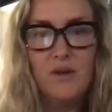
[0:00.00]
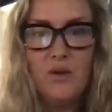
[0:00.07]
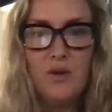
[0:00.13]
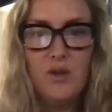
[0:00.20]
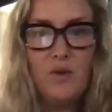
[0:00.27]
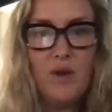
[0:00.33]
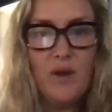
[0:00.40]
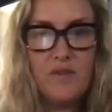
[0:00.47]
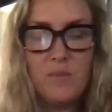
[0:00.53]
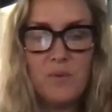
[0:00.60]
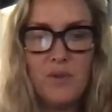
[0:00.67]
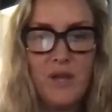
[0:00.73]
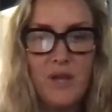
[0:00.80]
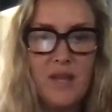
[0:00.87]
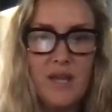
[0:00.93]
You have to
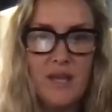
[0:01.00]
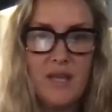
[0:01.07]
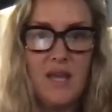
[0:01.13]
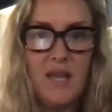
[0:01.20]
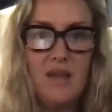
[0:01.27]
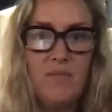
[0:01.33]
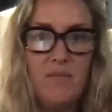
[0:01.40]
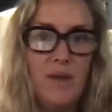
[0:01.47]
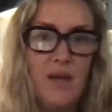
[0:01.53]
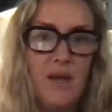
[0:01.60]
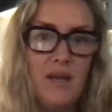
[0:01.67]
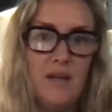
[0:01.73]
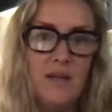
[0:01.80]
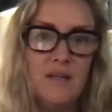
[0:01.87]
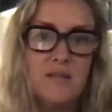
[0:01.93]
play that game.
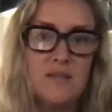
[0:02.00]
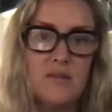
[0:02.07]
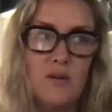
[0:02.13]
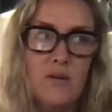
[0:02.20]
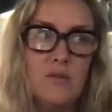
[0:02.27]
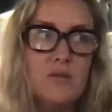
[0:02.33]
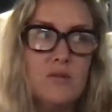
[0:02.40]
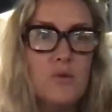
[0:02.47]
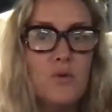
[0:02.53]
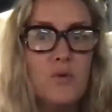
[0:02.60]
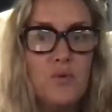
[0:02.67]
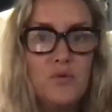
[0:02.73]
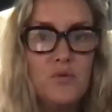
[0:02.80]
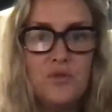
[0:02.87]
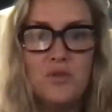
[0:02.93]
And it's also
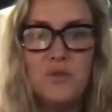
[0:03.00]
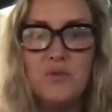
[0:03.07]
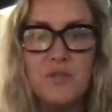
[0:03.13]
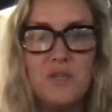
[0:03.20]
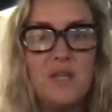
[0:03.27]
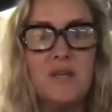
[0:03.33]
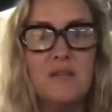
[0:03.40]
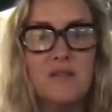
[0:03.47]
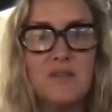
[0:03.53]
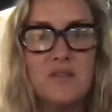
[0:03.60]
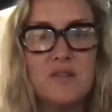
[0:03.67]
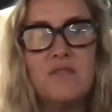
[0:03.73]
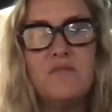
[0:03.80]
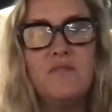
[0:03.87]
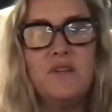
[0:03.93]
who's using it. The
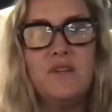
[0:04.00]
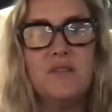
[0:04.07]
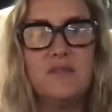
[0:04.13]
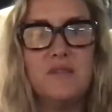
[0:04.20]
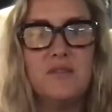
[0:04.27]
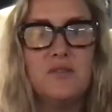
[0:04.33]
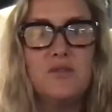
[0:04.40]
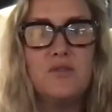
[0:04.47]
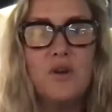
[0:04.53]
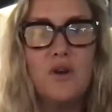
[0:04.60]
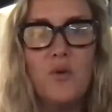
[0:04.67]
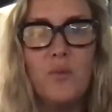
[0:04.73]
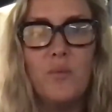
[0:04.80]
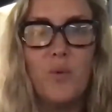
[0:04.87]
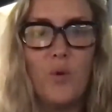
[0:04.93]
surface is
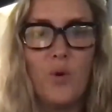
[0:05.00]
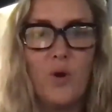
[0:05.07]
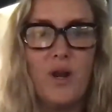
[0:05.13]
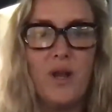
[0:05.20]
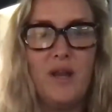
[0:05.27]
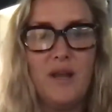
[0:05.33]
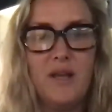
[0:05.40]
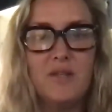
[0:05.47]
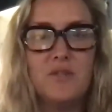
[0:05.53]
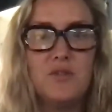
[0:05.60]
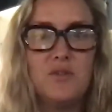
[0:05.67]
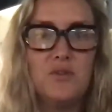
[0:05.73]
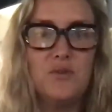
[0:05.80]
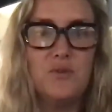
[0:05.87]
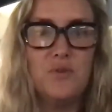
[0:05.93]
so important as
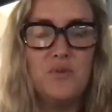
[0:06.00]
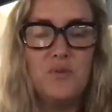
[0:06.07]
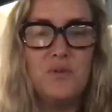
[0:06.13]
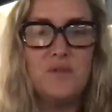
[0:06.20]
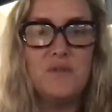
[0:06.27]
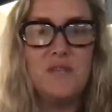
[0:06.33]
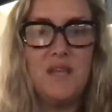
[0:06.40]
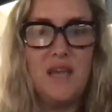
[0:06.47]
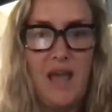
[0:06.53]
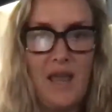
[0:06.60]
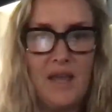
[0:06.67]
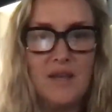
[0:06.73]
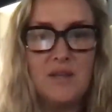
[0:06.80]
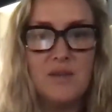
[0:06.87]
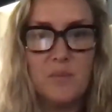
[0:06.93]
to who is the
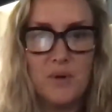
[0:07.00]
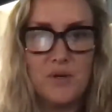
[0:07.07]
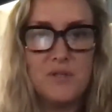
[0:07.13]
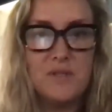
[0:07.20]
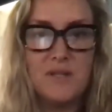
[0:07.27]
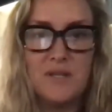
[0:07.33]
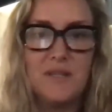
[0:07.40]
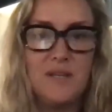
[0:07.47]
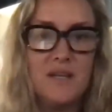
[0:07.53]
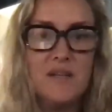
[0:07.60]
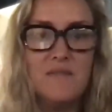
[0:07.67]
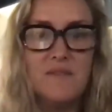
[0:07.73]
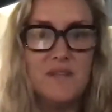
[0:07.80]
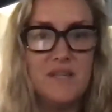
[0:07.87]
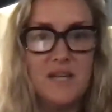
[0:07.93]
end person at the end
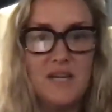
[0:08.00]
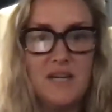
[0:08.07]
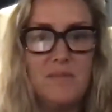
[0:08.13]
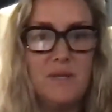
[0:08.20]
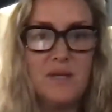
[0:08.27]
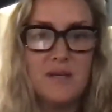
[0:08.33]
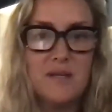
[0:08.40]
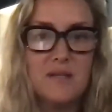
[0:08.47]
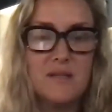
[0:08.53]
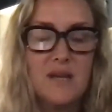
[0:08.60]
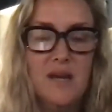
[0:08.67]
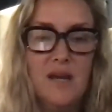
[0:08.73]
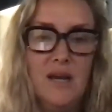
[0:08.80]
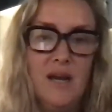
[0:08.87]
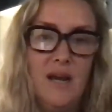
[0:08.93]
of the day. Because
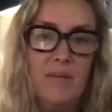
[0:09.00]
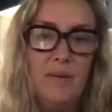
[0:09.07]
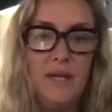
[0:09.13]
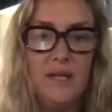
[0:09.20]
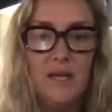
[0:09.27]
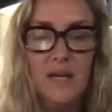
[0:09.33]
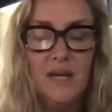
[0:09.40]
I mean,